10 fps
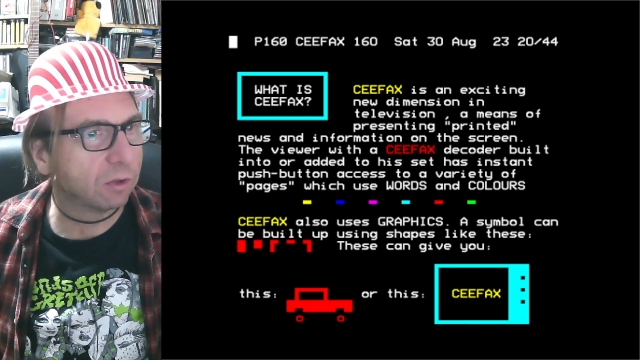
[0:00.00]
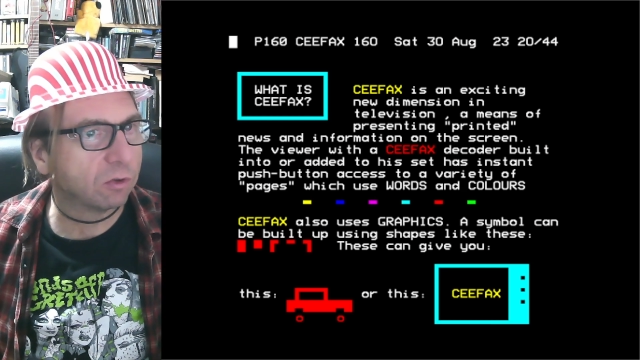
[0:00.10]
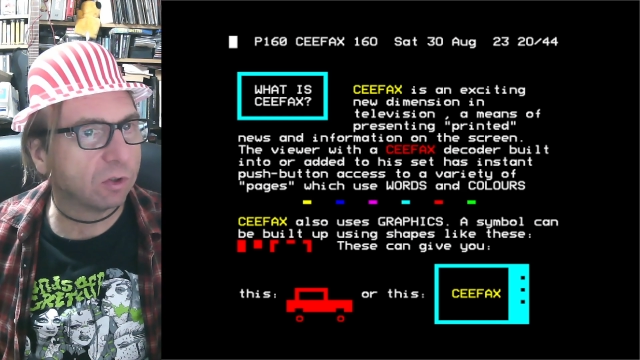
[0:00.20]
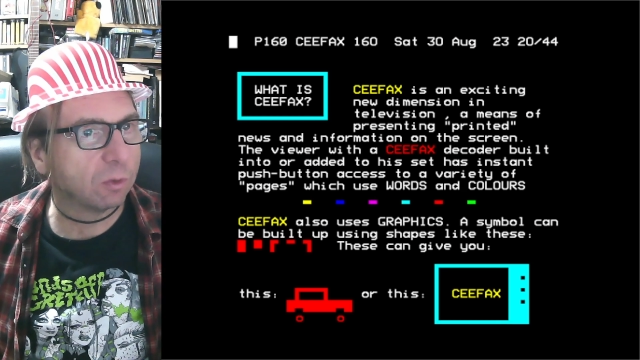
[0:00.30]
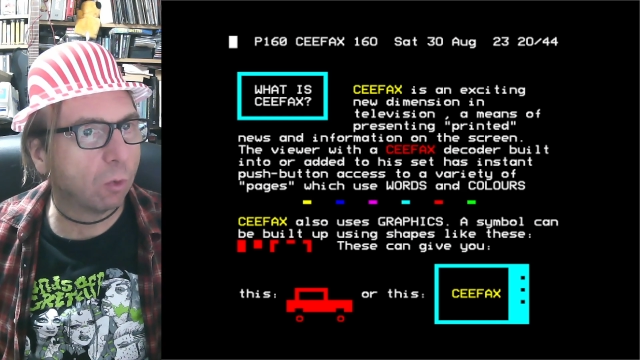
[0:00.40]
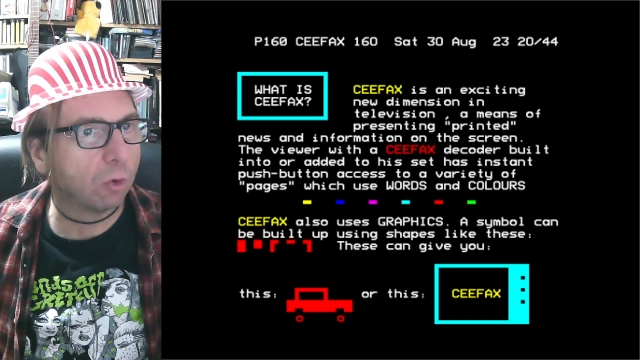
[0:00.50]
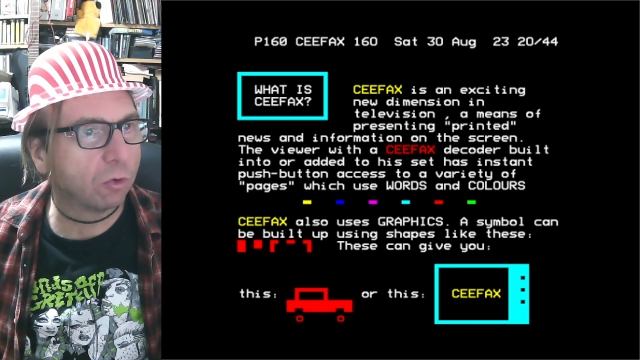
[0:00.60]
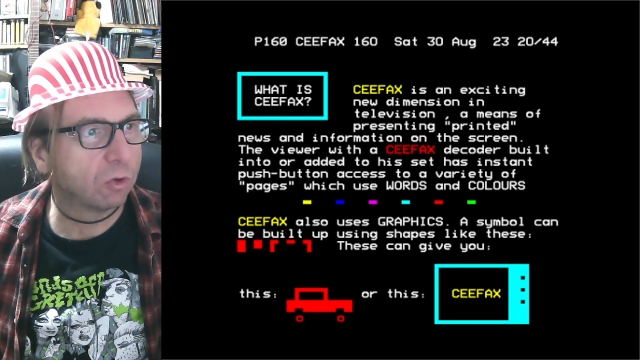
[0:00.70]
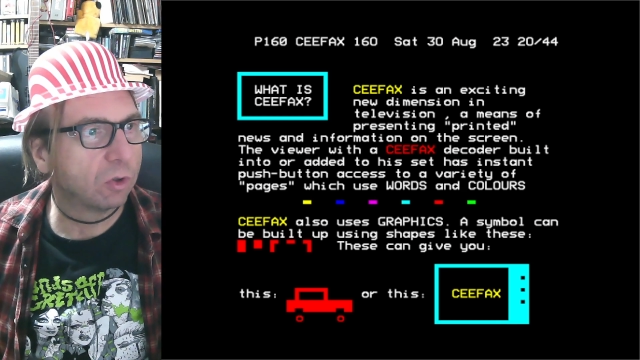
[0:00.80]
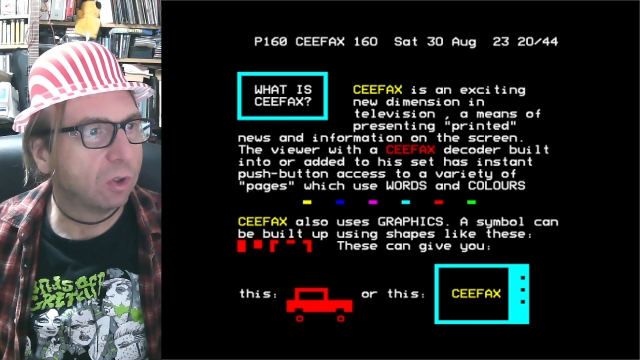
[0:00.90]
see what
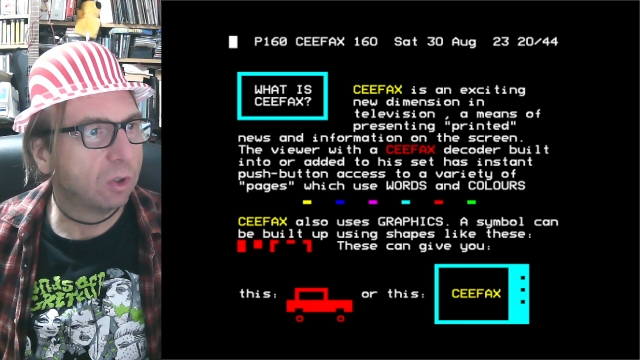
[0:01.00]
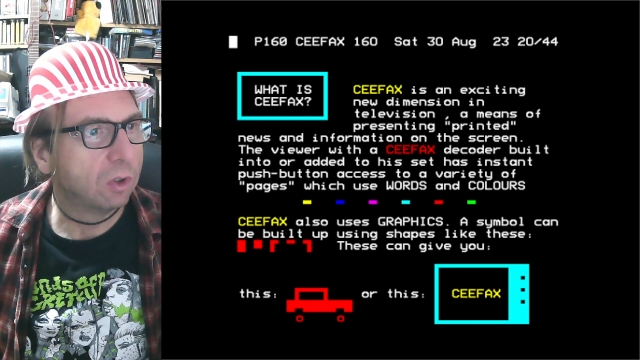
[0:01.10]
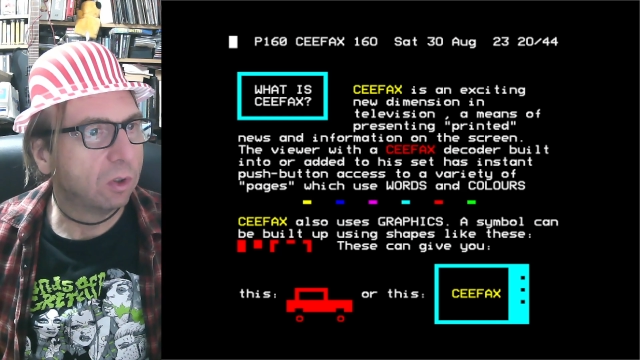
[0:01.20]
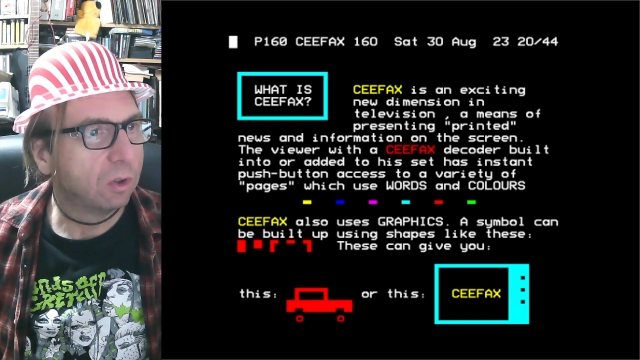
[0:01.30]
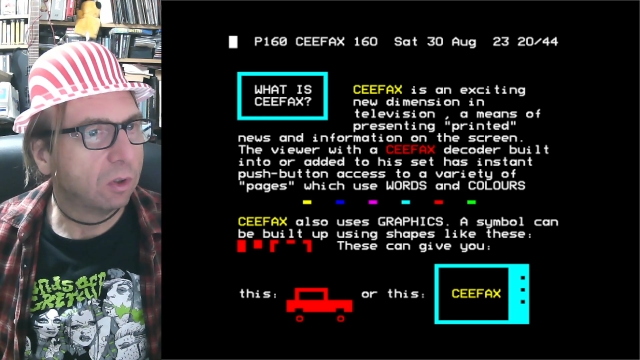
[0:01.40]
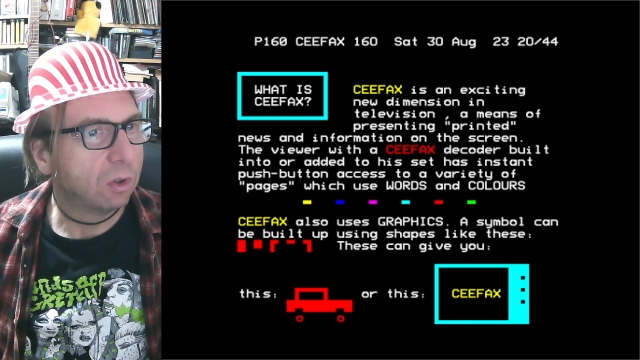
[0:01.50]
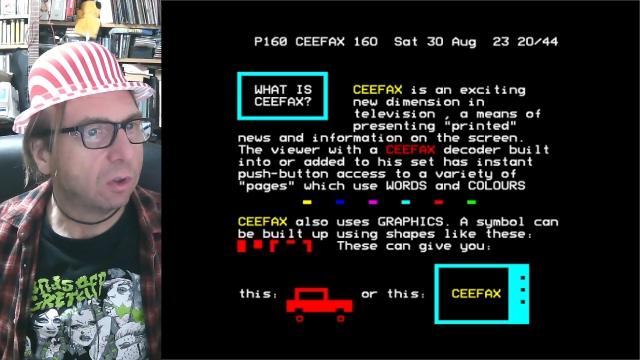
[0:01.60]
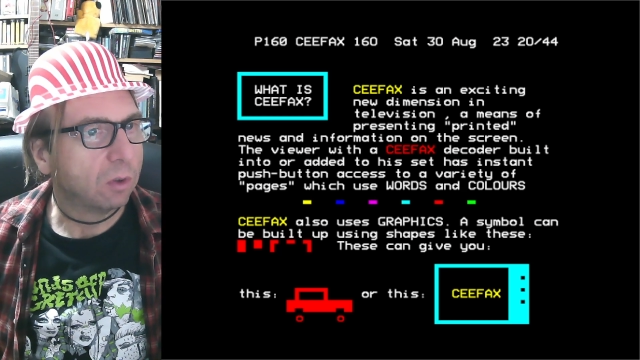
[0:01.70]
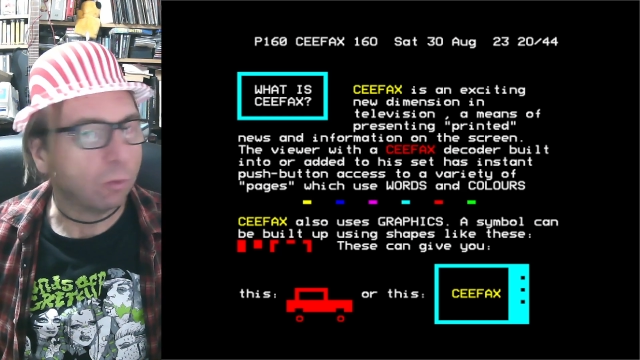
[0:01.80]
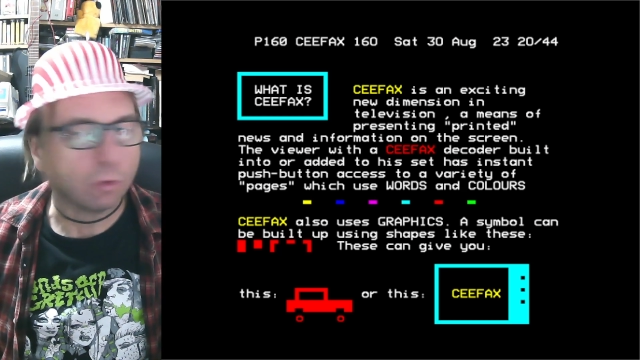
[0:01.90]

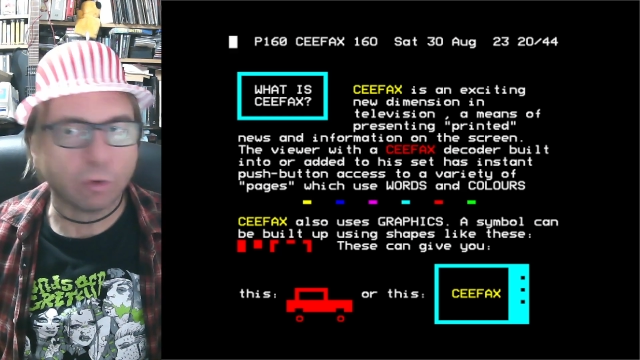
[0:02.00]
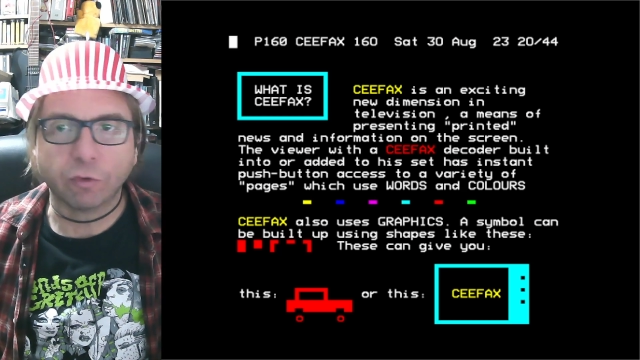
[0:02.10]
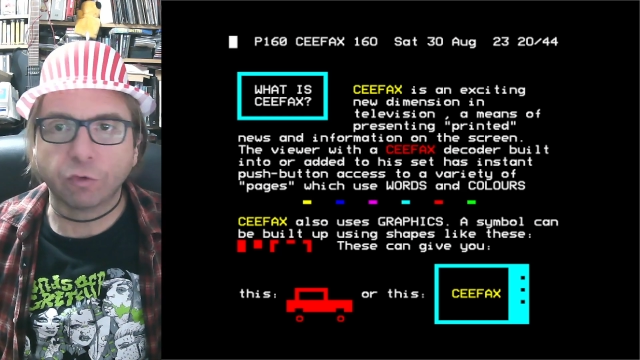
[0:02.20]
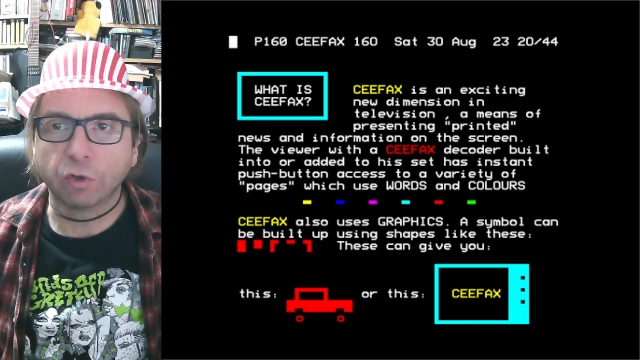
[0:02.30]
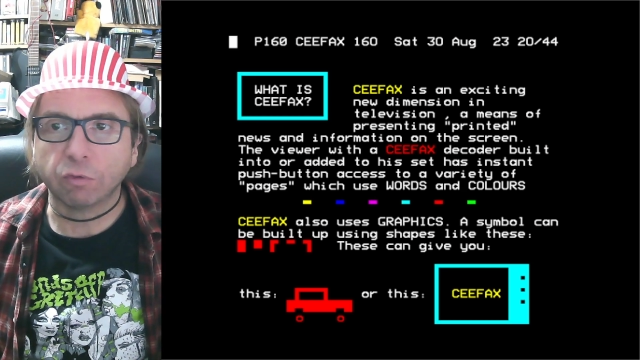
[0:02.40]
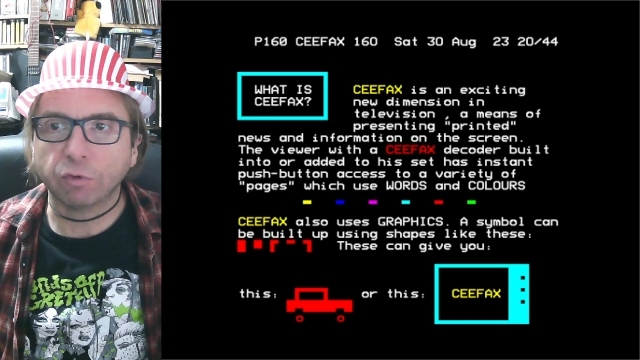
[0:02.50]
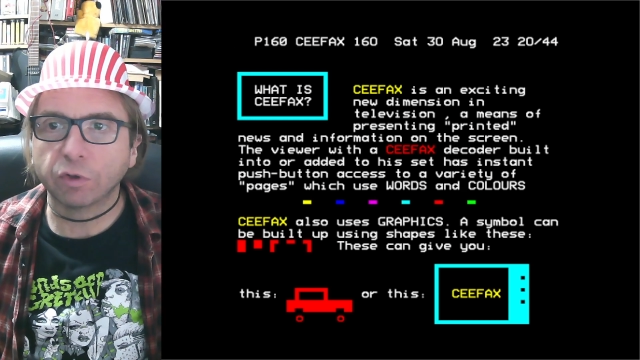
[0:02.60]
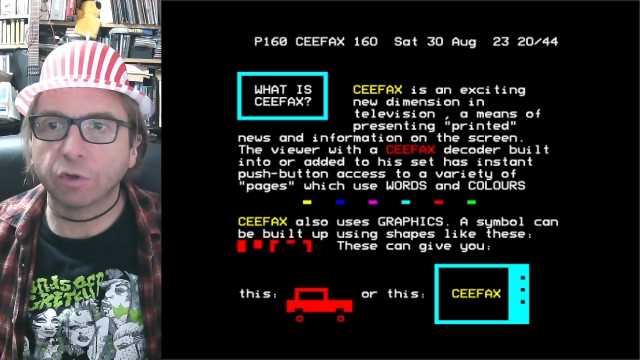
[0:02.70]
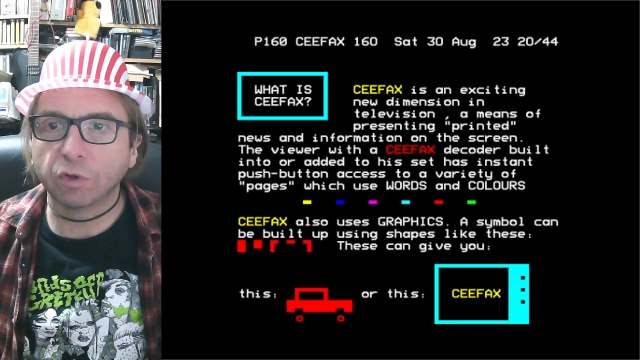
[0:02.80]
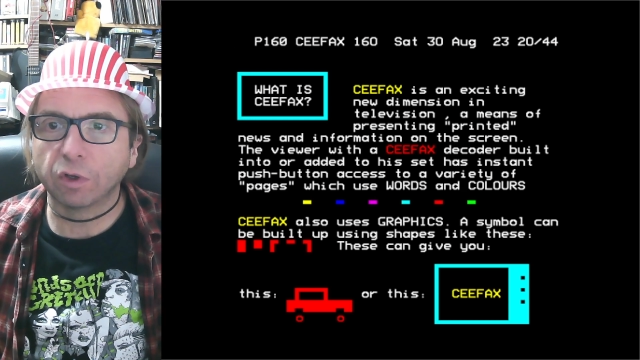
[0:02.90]
was on the service at the
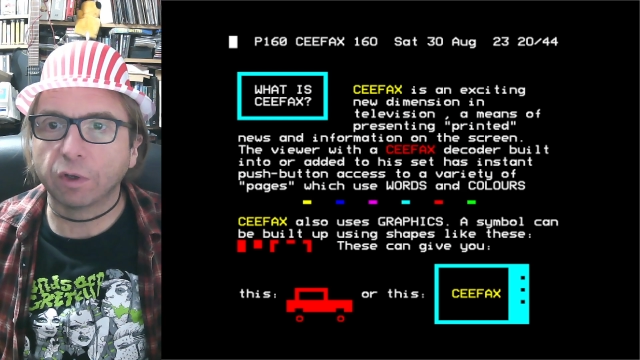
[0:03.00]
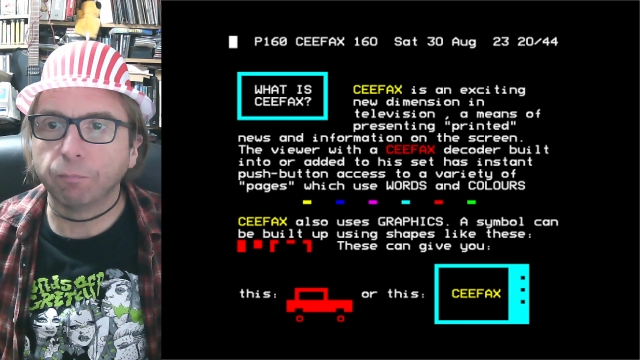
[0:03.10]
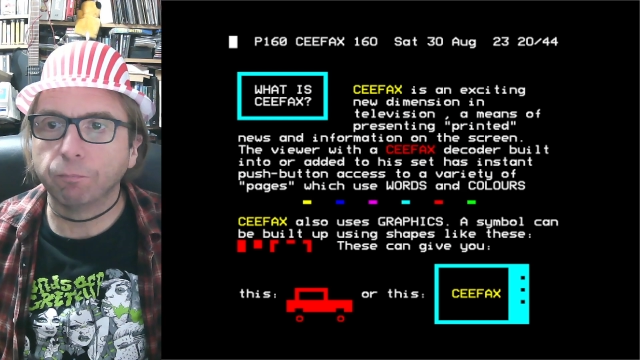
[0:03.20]
time.